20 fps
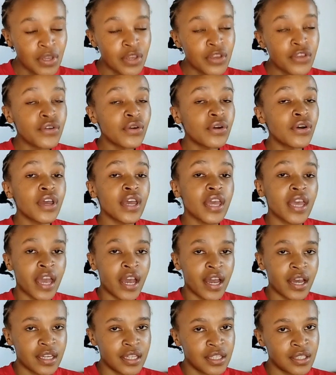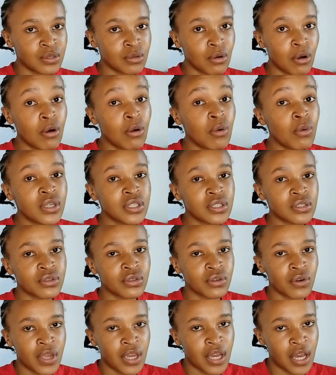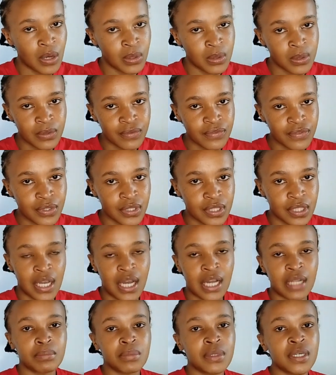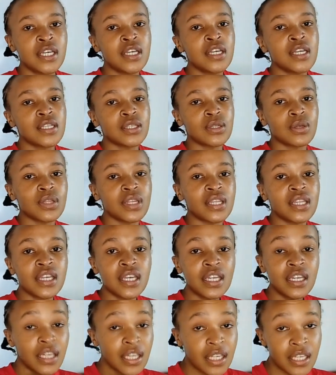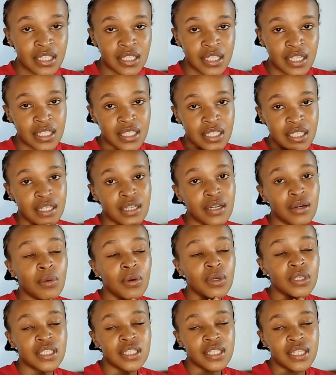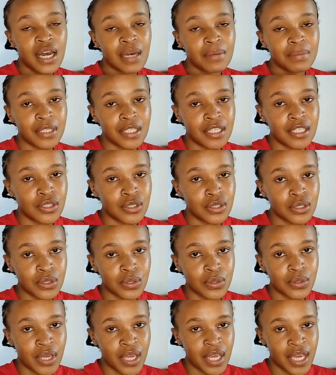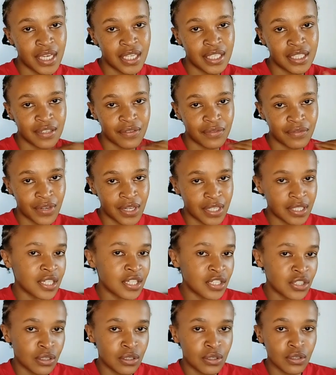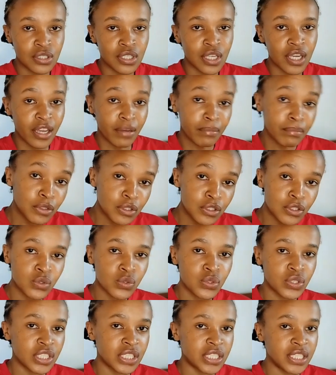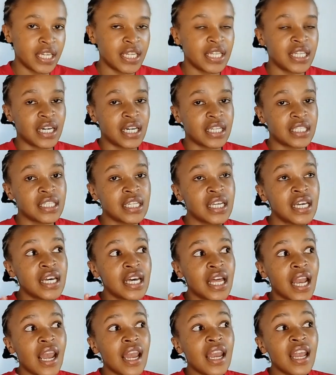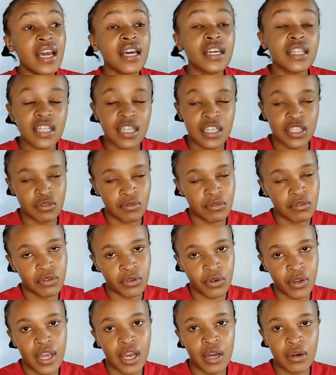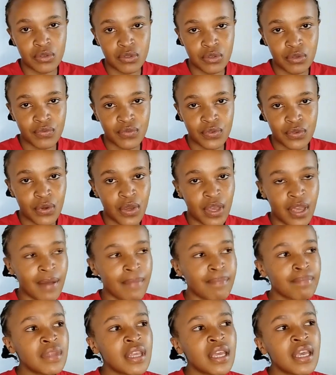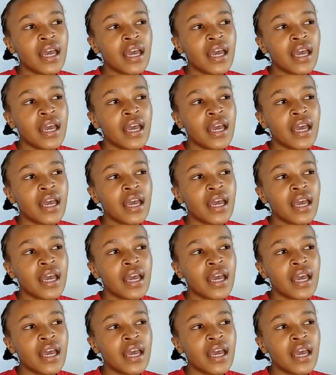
Your hair is always growing out of your scalp. So the thing is that what is happening to your hair is the fact that you're not able to retain that length that you're growing out of your hair.